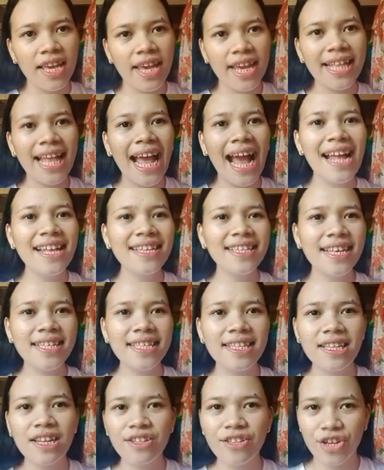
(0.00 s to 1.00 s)

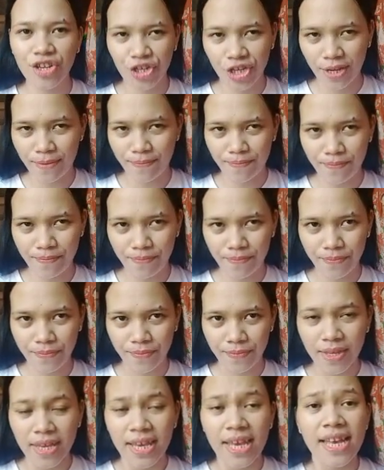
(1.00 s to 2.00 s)
enhances leadership.
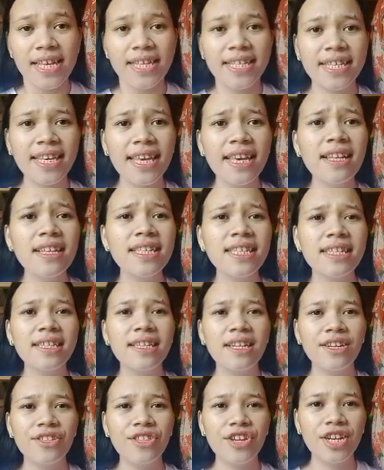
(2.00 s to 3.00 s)
Skills
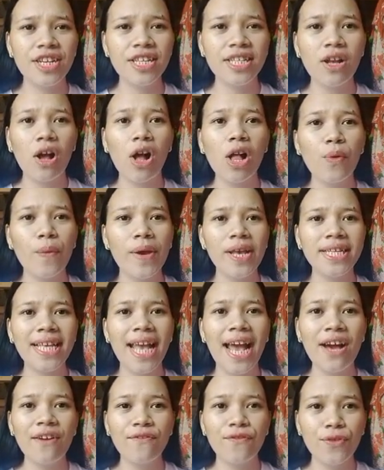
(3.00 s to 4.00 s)
leaders always
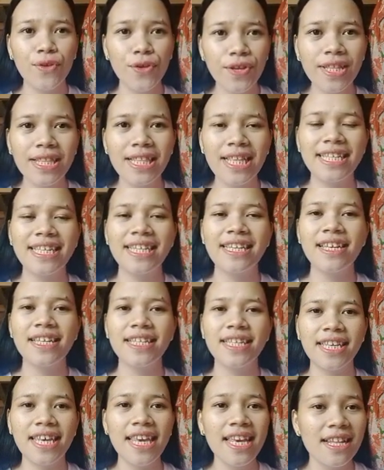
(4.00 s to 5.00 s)
have good listening
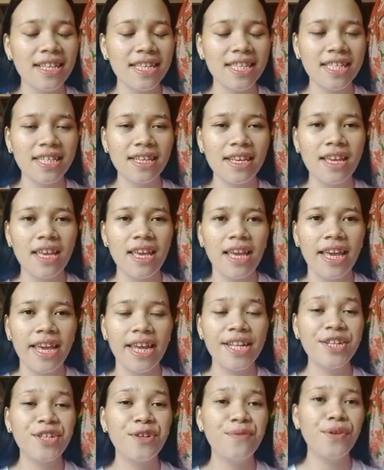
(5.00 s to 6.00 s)
skills
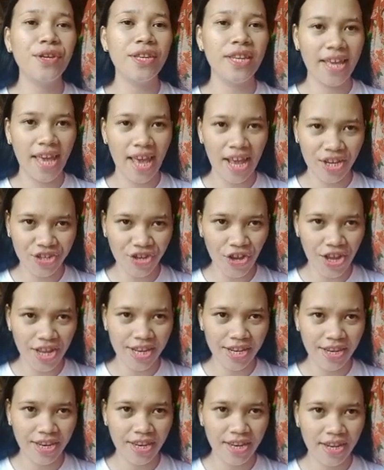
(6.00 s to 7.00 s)
in
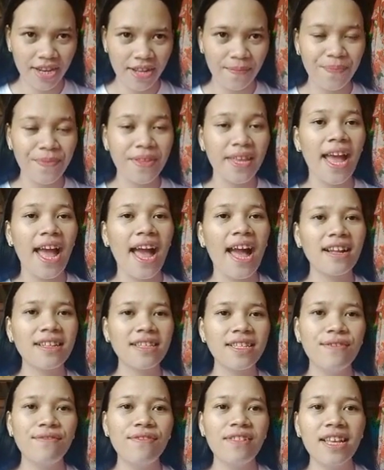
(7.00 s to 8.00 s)
communication.
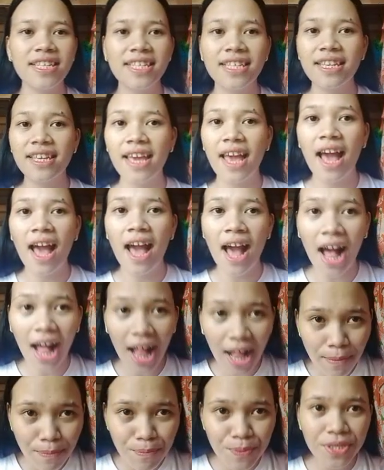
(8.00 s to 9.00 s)
Active listening
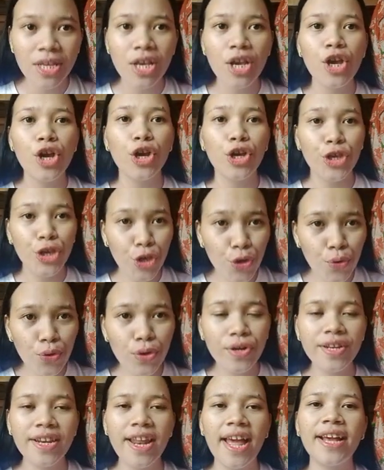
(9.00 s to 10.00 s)
helps you
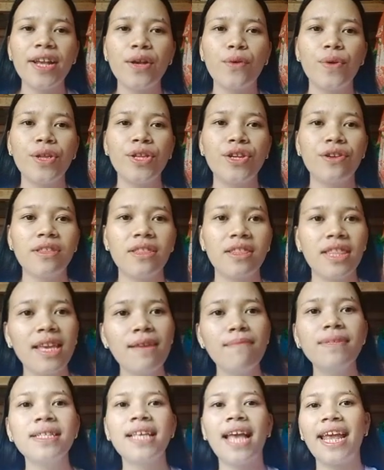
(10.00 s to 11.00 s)
connect with your
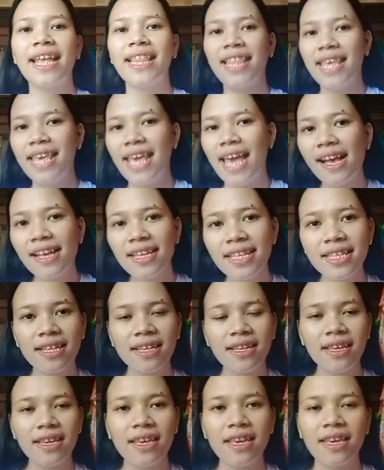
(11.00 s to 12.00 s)
team's
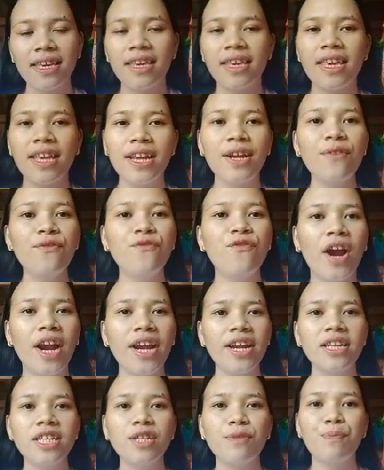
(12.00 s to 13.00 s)
ideas, hear
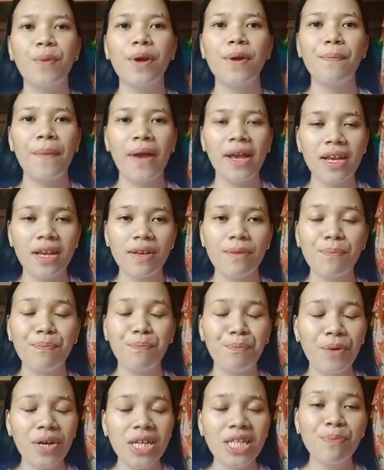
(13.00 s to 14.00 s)
various
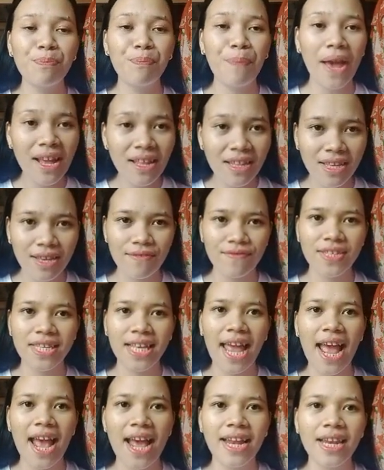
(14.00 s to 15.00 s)

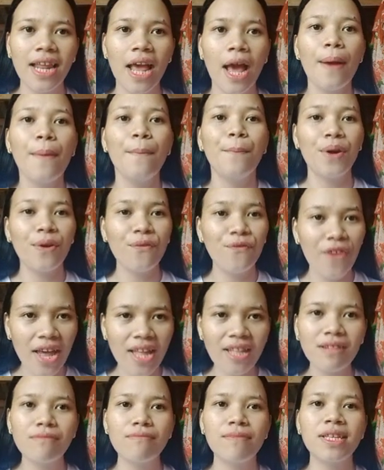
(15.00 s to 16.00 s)
perspectives, and
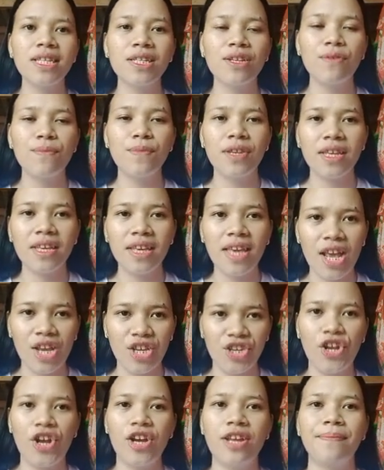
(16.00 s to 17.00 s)
prevent
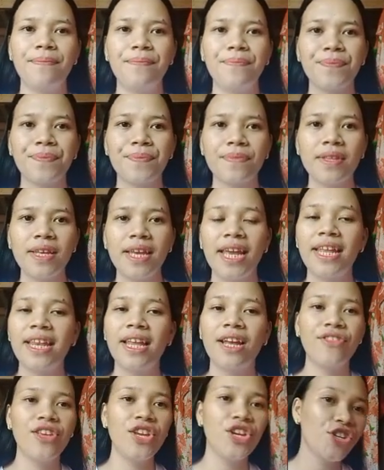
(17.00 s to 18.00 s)
miscommunication. In
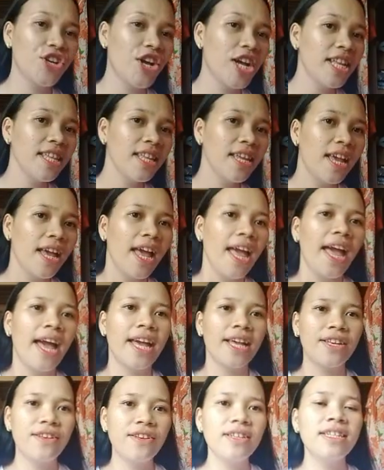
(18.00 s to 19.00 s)
addition,
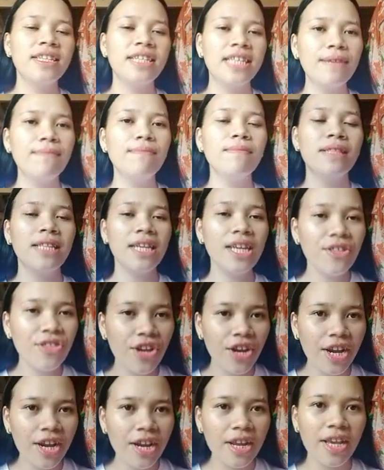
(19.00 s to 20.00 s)
a good team
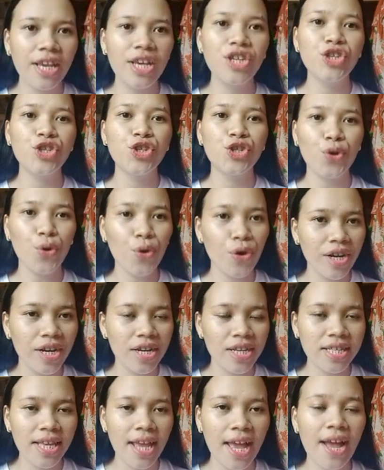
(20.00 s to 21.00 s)
leader
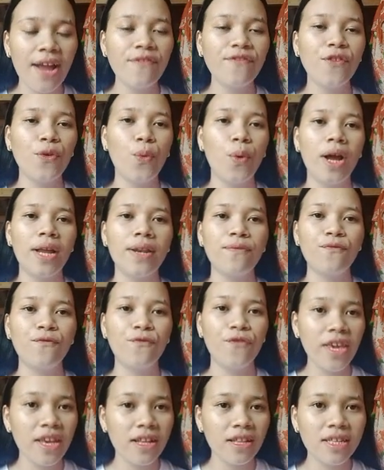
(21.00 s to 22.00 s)
ensures everyone
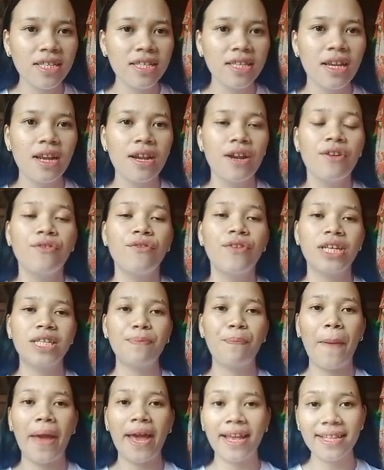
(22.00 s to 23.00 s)
feels
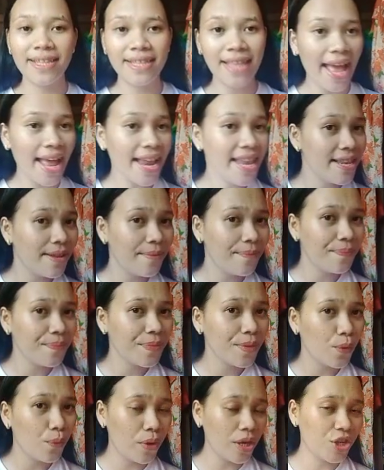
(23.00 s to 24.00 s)
respected,
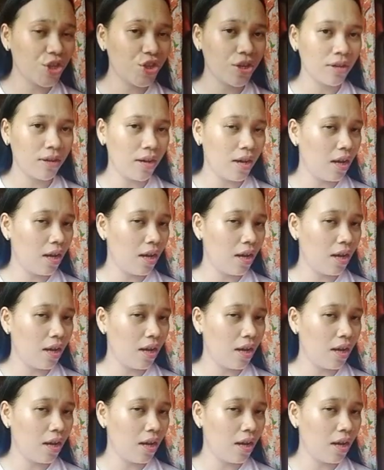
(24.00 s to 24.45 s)
which